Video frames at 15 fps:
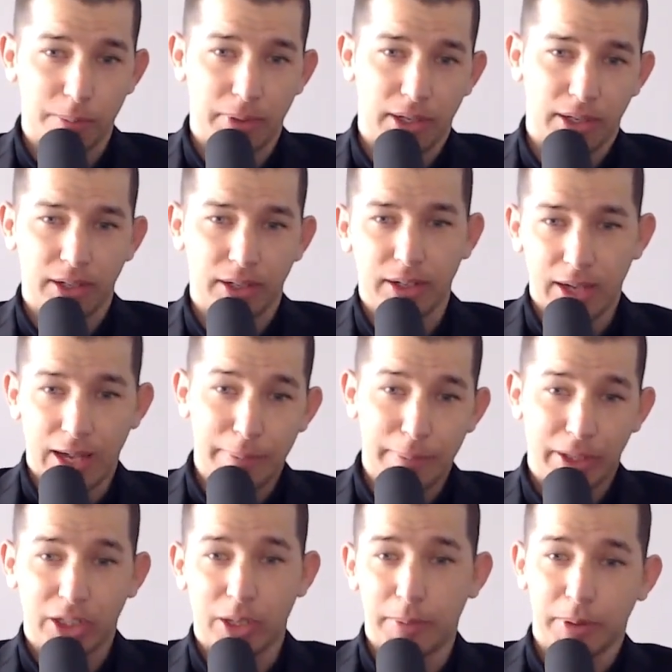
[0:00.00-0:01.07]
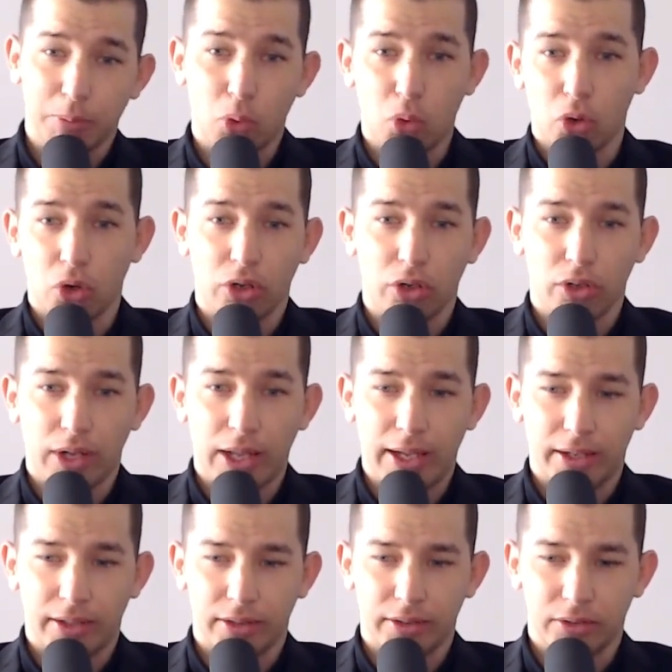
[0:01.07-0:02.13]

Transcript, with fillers: But I've been coming more like